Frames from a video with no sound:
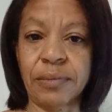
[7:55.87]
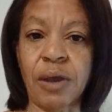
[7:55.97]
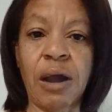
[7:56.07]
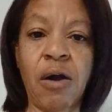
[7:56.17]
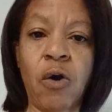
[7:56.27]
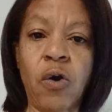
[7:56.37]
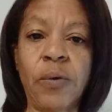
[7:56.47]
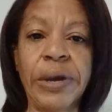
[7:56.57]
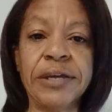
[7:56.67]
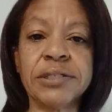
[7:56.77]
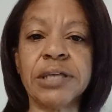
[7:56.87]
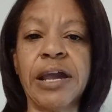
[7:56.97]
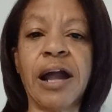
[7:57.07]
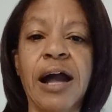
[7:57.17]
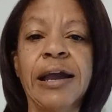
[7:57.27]
I always
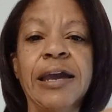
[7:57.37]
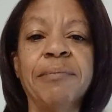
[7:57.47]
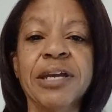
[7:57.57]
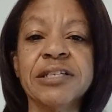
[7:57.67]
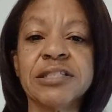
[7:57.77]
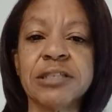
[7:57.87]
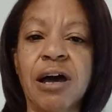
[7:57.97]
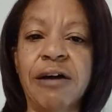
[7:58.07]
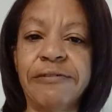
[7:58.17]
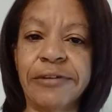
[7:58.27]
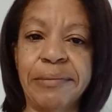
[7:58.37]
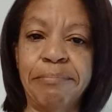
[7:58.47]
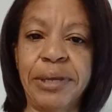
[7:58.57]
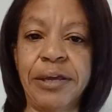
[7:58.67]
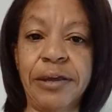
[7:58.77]
say I am a sovereign
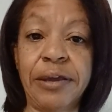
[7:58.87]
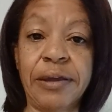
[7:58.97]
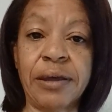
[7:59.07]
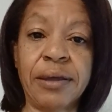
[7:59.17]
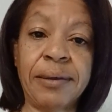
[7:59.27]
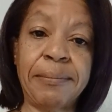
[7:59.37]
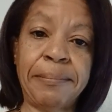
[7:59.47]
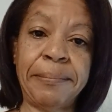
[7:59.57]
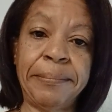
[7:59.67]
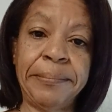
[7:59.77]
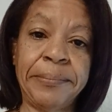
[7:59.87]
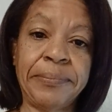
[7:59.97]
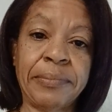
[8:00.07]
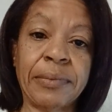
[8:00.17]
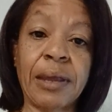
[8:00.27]
being.
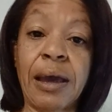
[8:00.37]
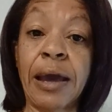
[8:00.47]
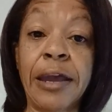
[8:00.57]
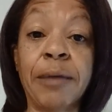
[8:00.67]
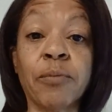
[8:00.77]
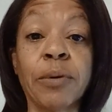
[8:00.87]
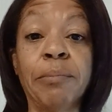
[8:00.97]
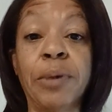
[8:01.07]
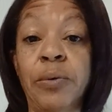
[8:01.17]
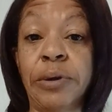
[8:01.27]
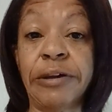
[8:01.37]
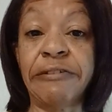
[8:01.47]
I am Ramona